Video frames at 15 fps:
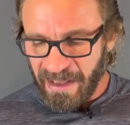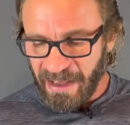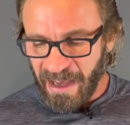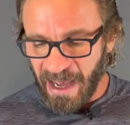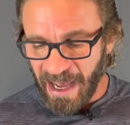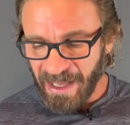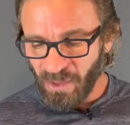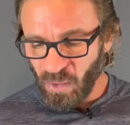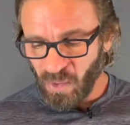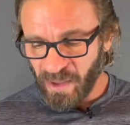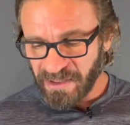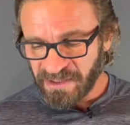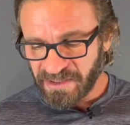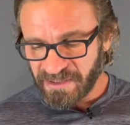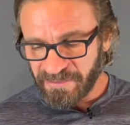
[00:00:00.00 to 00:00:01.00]
I
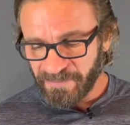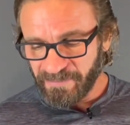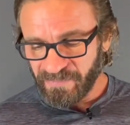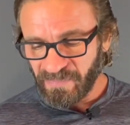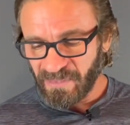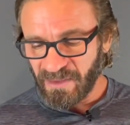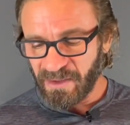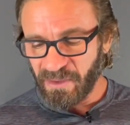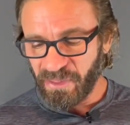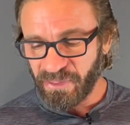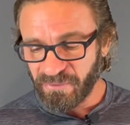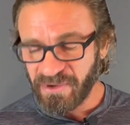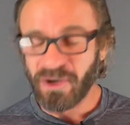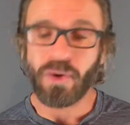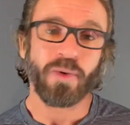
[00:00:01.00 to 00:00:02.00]
lost
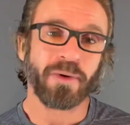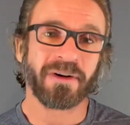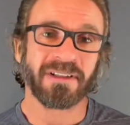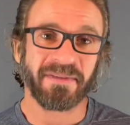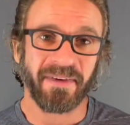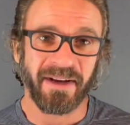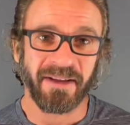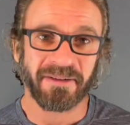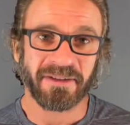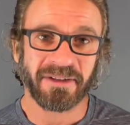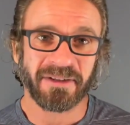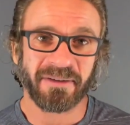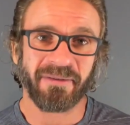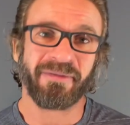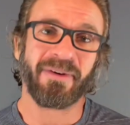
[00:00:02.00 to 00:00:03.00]
3/4 of an
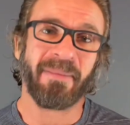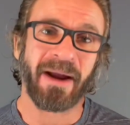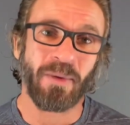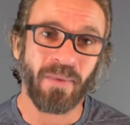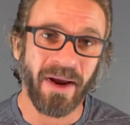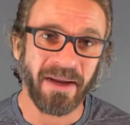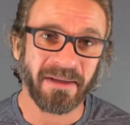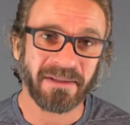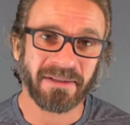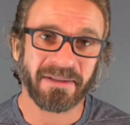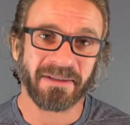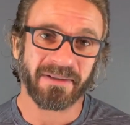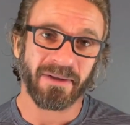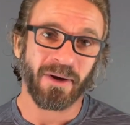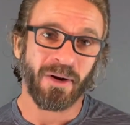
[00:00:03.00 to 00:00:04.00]
inch from my
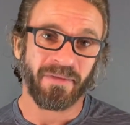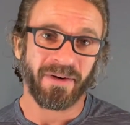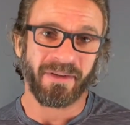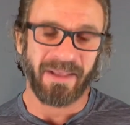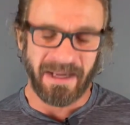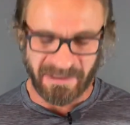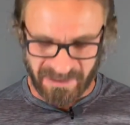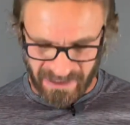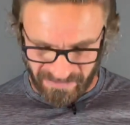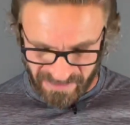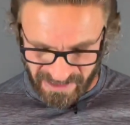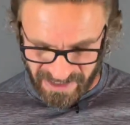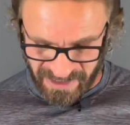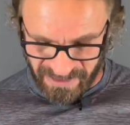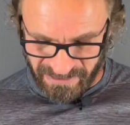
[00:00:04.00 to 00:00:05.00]
waist over the last 7
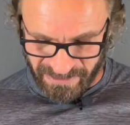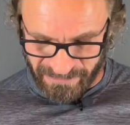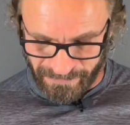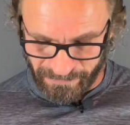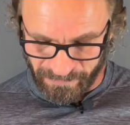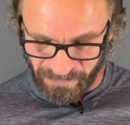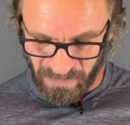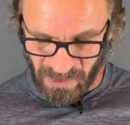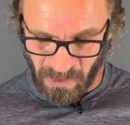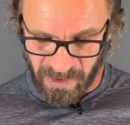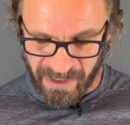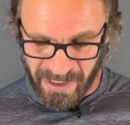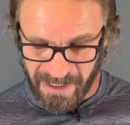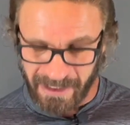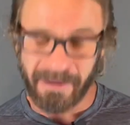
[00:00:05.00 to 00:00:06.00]
days.
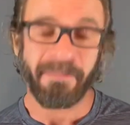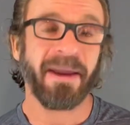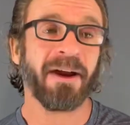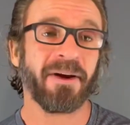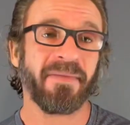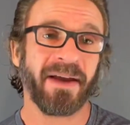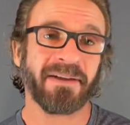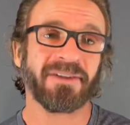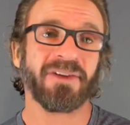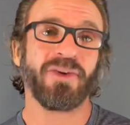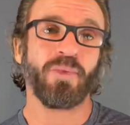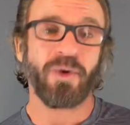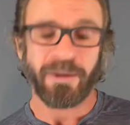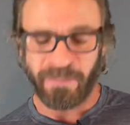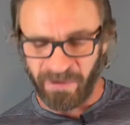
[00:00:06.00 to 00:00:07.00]
Okay, compare that to the
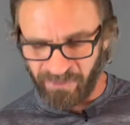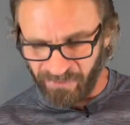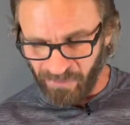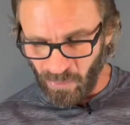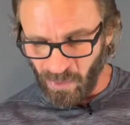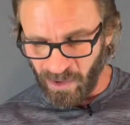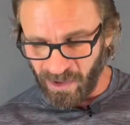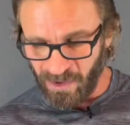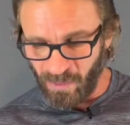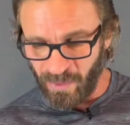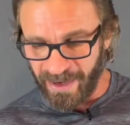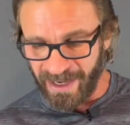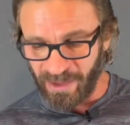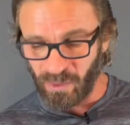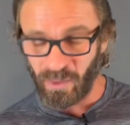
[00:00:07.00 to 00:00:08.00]
week before
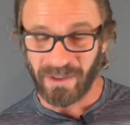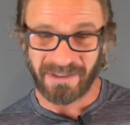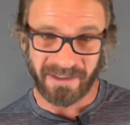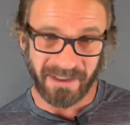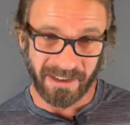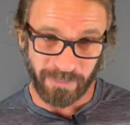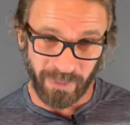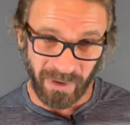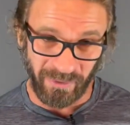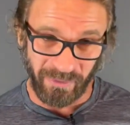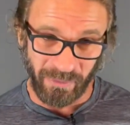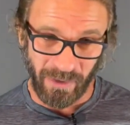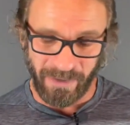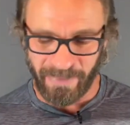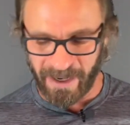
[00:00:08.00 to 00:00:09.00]
when I lost
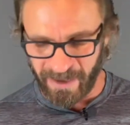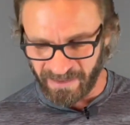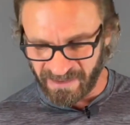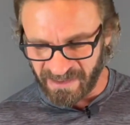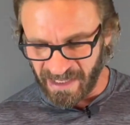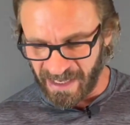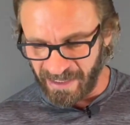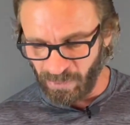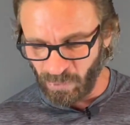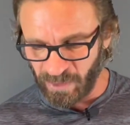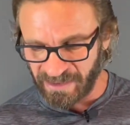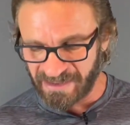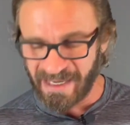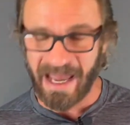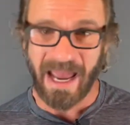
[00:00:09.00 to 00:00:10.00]
6.4 pounds, I
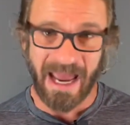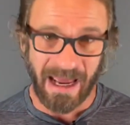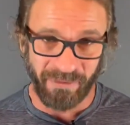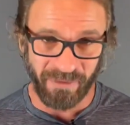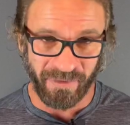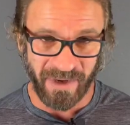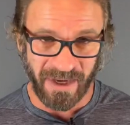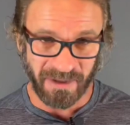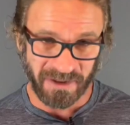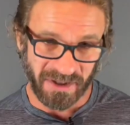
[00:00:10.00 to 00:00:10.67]
lost 1/2 of an inch.